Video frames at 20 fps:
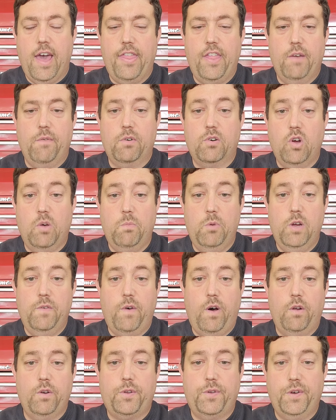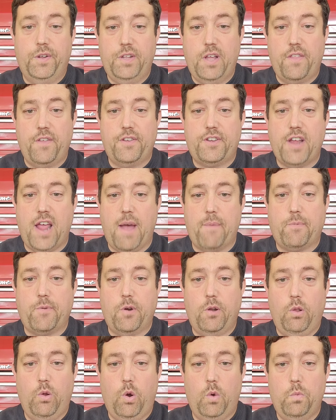And then we're going to move on to another
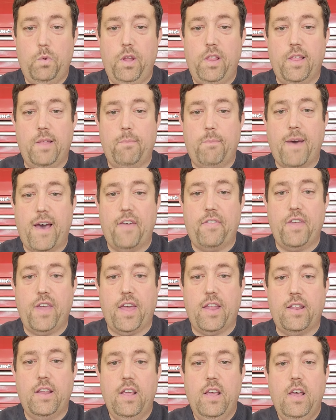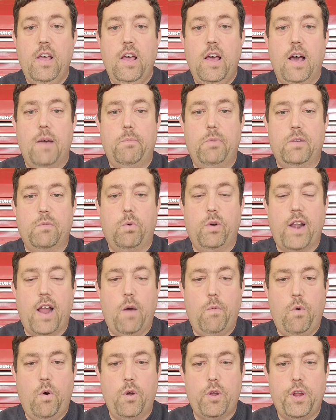chapter, Lord willing, by then. But what
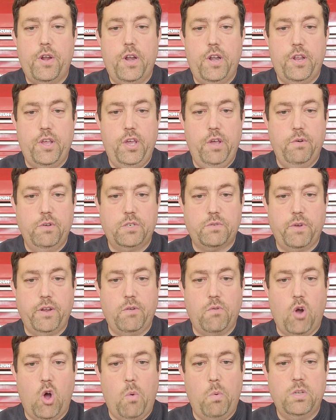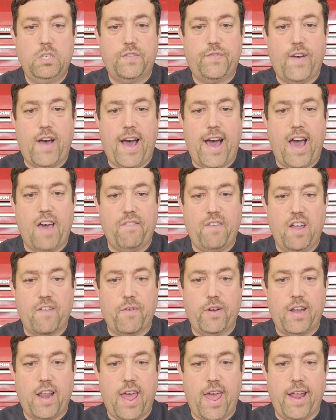I want you to do is read Romans 5
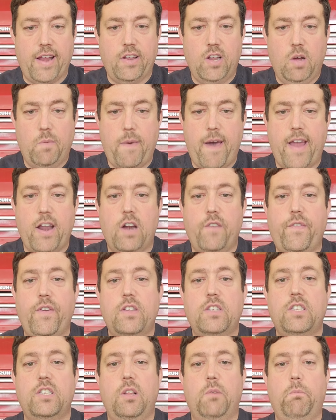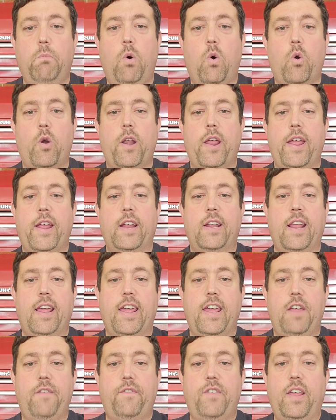every day, no matter if it's in the morning, in
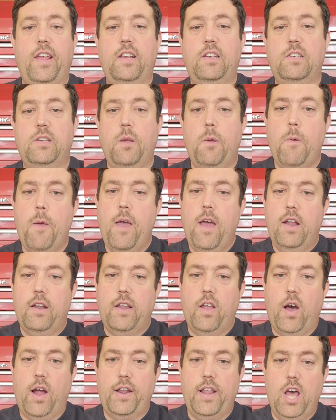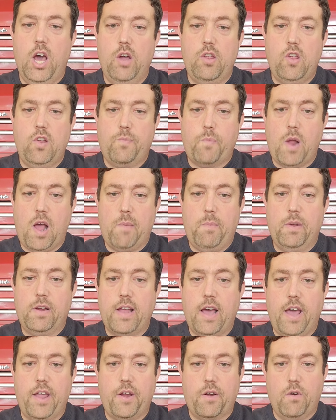the evenings, now, I know you've probably
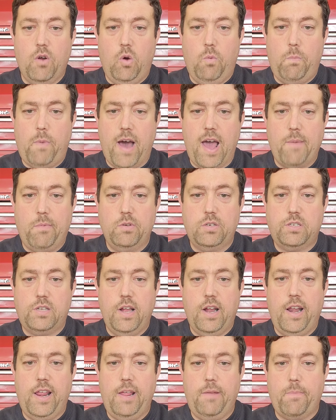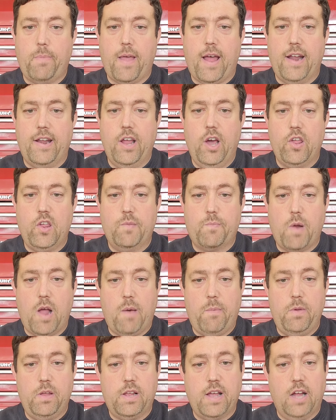got your own Bible study. I know you've
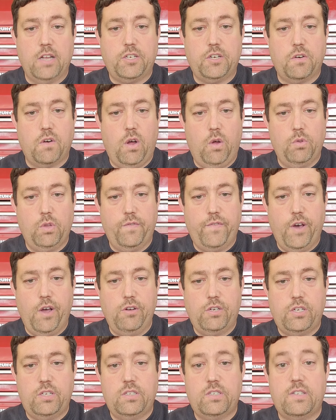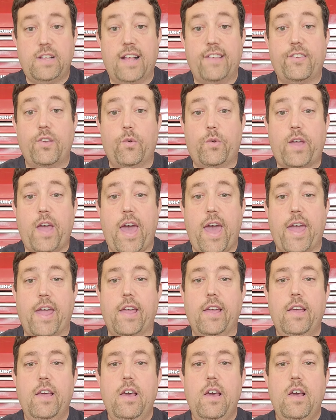probably got your own devotions. That's
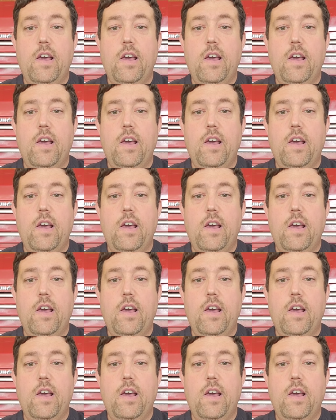okay.